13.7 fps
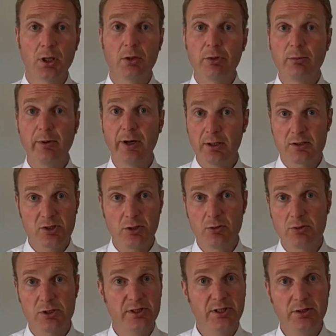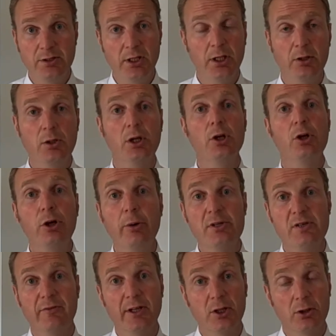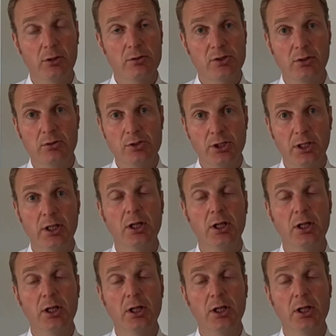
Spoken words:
The American soldiers didn't know who was a Vietcong soldier